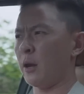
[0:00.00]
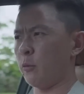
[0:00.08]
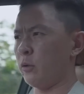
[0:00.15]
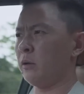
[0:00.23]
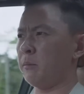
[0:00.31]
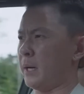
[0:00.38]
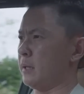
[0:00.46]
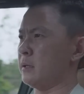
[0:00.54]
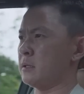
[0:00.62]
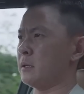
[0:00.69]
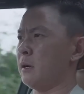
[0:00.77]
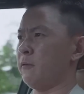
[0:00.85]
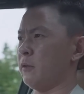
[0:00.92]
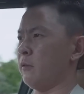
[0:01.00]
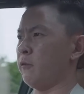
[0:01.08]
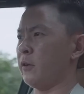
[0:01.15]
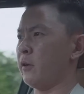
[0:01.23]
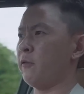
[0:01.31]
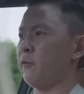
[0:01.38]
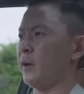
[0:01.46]
I will buy this car for the
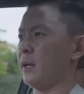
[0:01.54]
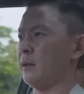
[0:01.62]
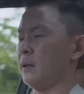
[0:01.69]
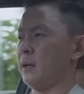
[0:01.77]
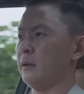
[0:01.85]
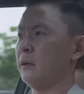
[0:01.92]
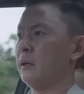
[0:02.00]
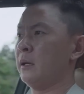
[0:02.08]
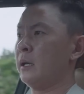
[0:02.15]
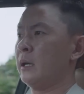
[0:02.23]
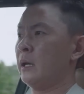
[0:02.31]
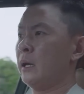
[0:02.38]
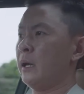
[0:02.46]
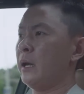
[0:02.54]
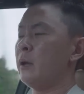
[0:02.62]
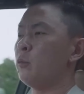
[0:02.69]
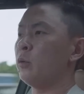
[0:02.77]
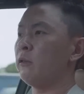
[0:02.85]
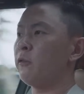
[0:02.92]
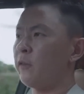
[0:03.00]
very fact that it
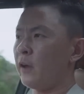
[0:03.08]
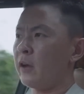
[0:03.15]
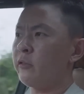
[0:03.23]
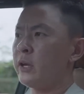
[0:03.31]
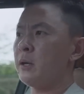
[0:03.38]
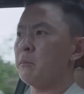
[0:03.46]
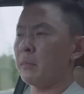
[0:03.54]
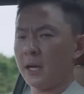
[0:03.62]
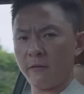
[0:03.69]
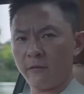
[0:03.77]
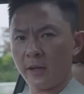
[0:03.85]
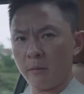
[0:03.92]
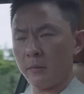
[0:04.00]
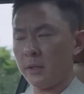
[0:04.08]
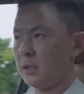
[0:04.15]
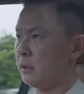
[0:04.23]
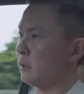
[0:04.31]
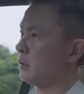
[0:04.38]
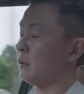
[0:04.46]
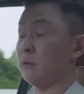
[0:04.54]
will ferry my
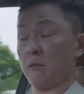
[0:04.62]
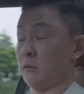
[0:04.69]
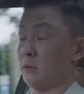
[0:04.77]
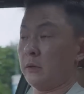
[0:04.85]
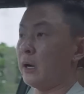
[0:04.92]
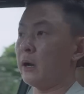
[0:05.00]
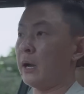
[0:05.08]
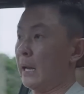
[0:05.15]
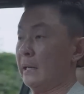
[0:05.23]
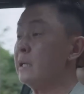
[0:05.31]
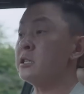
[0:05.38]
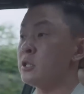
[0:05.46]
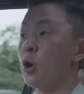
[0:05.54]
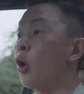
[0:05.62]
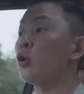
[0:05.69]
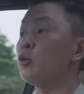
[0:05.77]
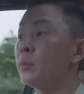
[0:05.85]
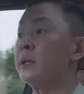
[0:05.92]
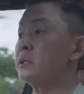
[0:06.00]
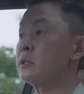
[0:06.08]
family, at least the
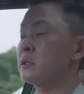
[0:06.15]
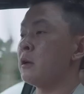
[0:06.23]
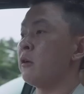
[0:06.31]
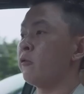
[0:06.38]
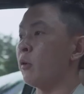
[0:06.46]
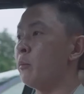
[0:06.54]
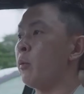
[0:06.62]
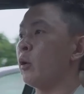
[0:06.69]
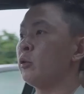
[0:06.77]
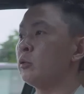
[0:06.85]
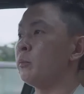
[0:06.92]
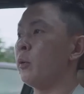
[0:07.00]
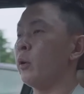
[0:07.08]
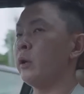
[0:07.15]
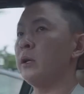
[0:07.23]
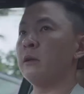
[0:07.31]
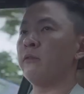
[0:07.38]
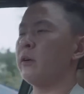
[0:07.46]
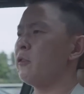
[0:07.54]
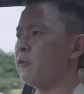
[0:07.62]
occupants, from point to point in
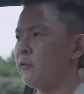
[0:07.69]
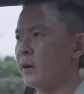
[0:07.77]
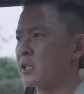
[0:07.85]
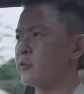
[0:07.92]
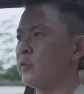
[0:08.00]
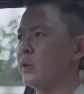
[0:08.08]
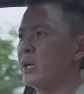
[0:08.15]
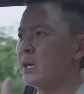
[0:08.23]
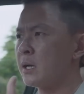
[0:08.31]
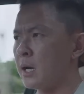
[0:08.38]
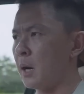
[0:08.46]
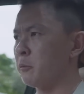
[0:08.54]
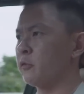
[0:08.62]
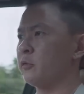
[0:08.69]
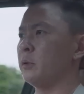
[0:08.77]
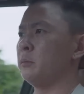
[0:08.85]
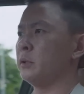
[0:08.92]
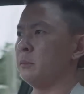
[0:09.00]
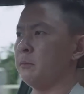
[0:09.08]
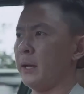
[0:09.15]
a very fuss-free,
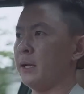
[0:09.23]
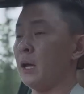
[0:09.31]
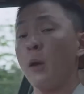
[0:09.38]
comfortable manner.